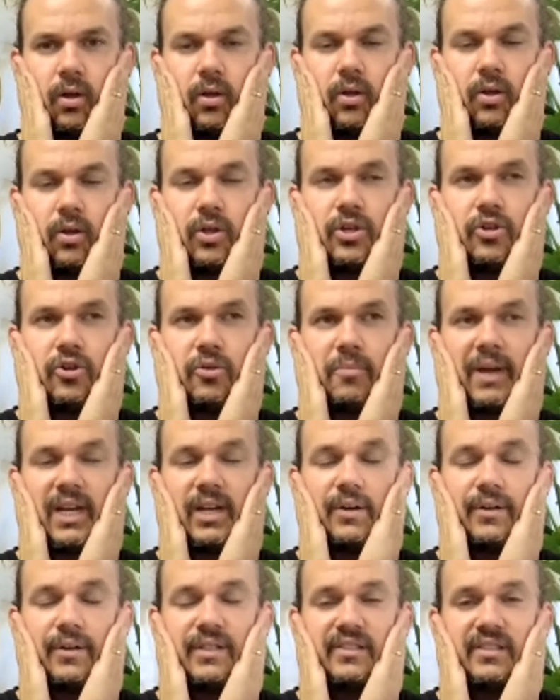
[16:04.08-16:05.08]
You may
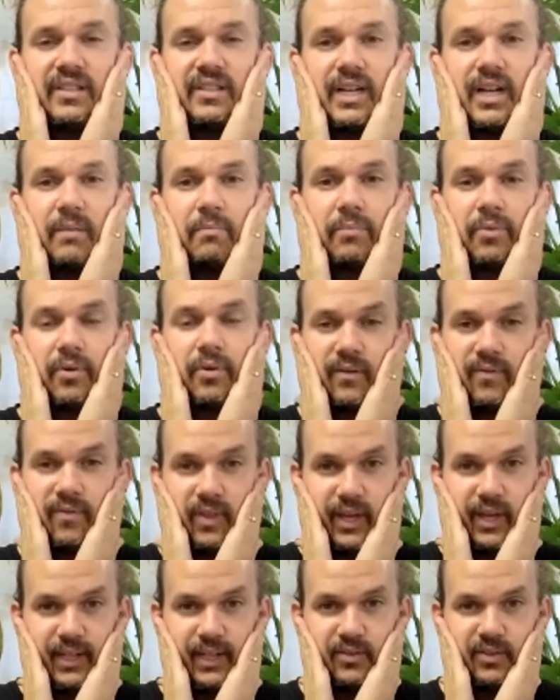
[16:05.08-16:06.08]
notice a number of
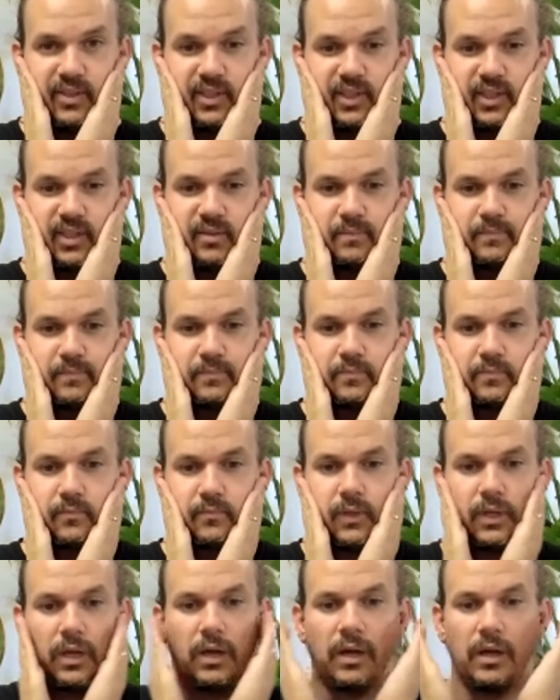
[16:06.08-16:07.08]
things here.
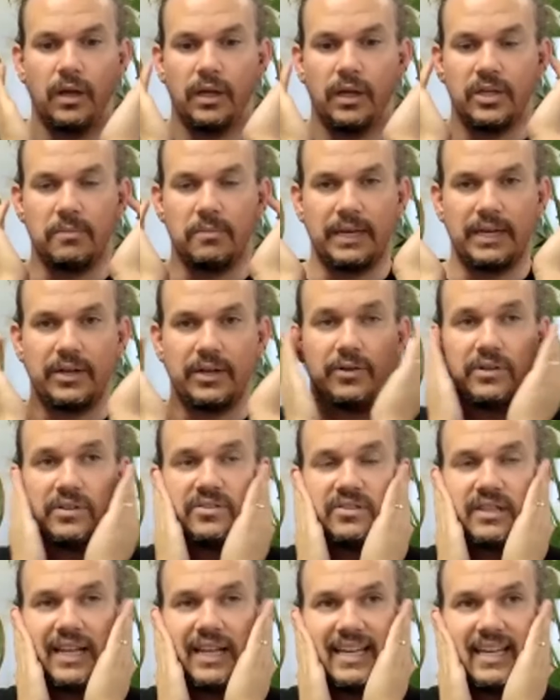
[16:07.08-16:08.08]
You may
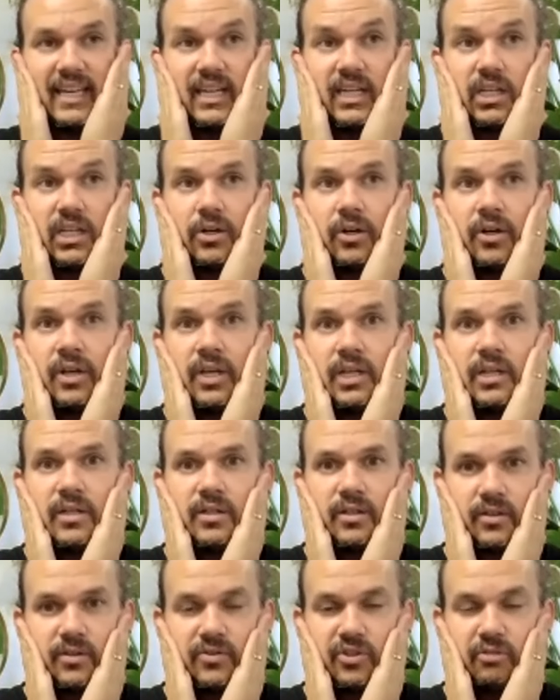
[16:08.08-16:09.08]
notice like inner
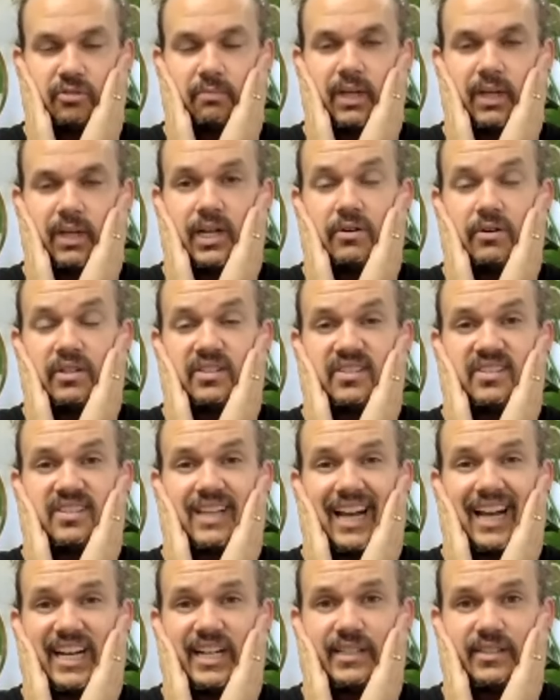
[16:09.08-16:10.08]
ears. You may notice
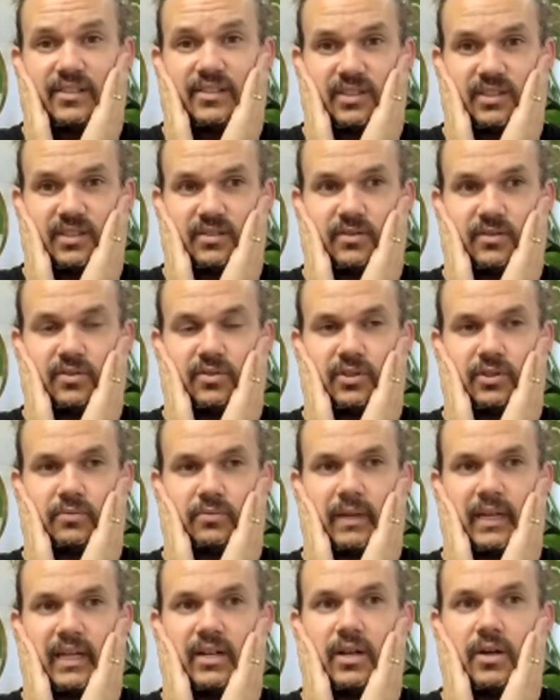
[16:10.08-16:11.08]
sinuses. You
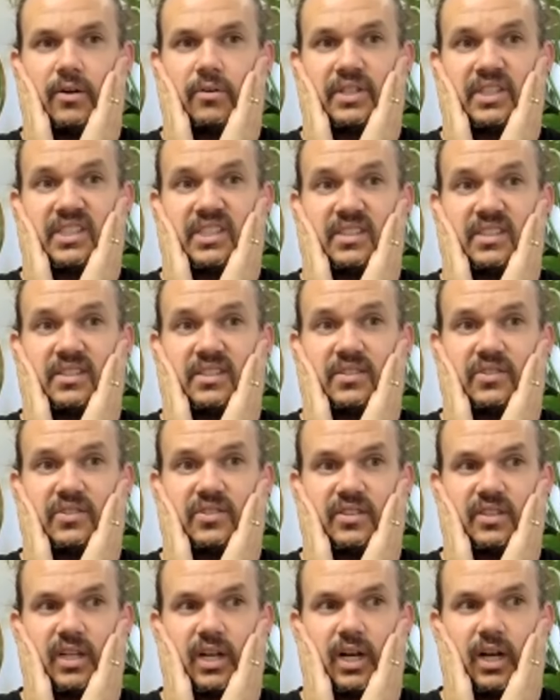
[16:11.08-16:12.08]
may
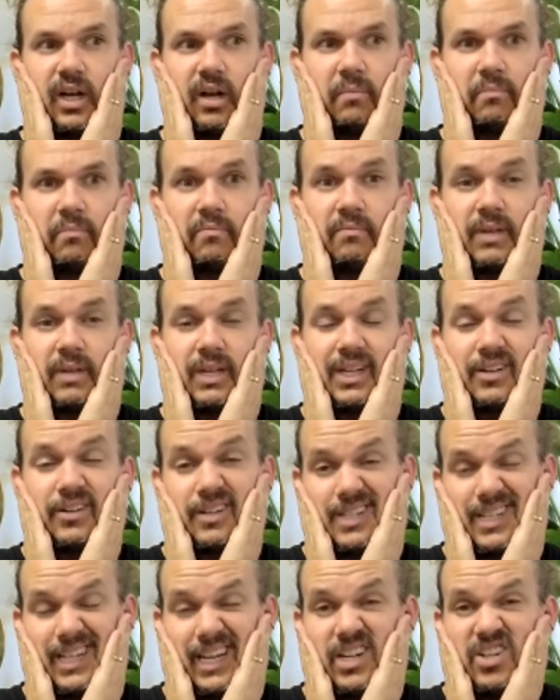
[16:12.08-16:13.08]
notice
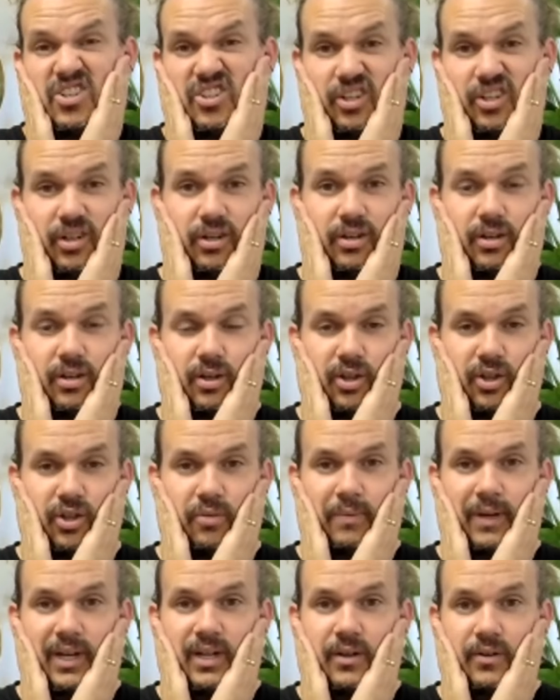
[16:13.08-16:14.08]
irritation. You
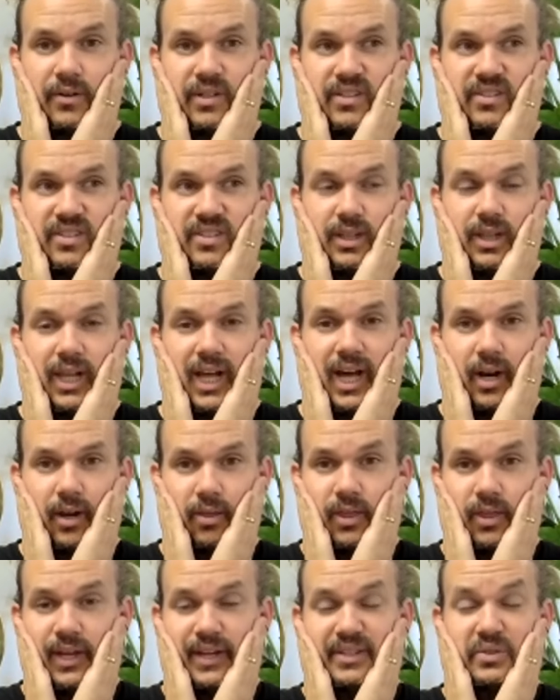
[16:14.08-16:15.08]
may notice a lot of
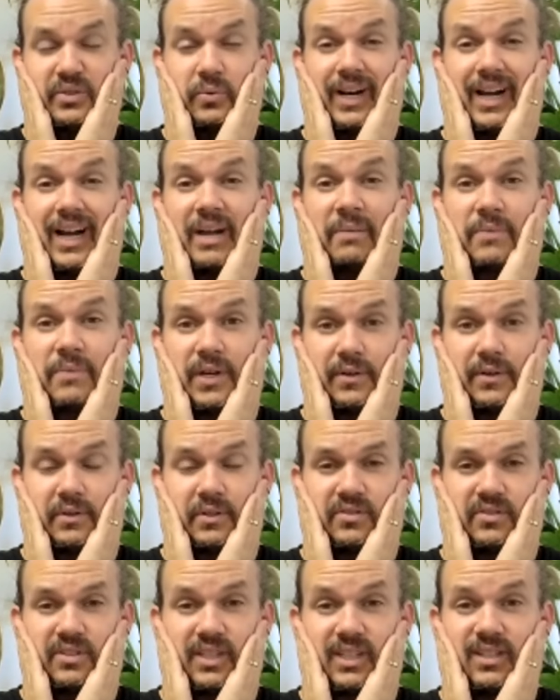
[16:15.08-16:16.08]
things. What I'm
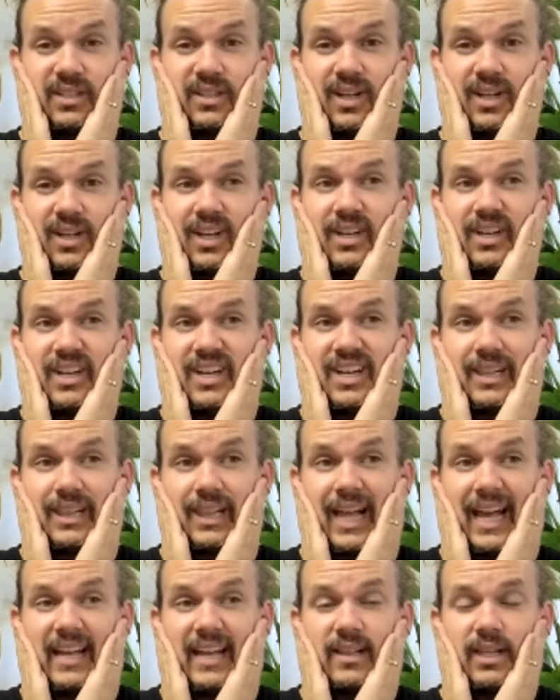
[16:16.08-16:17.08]
noticing, and
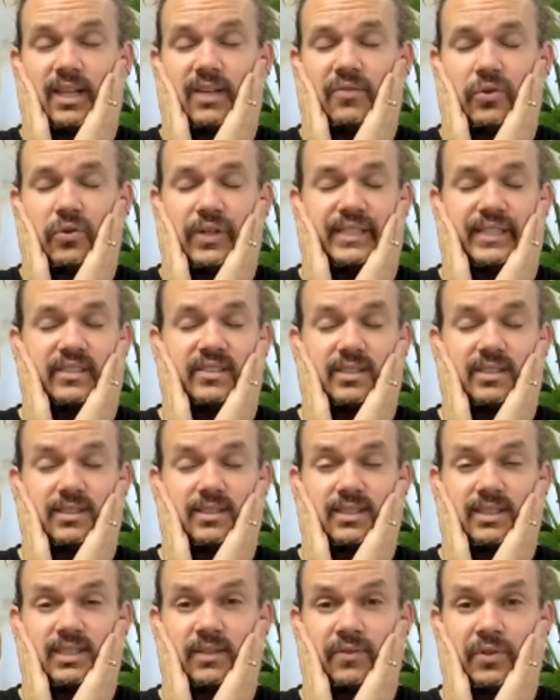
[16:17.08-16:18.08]
likely if you get
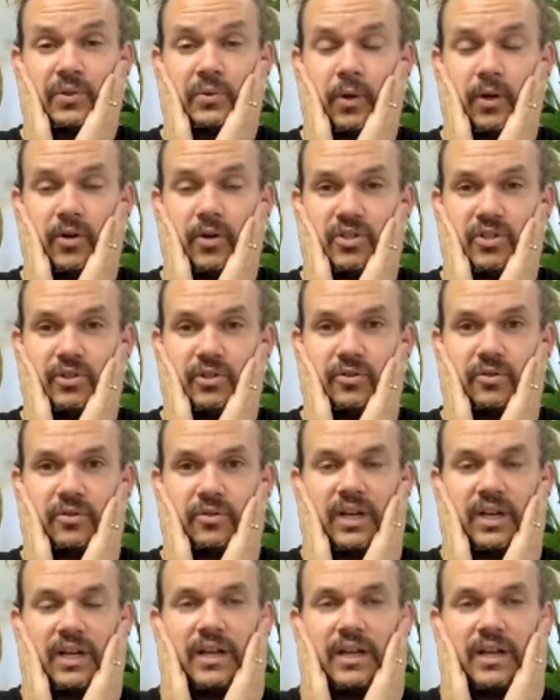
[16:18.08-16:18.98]
sensitive, you are too,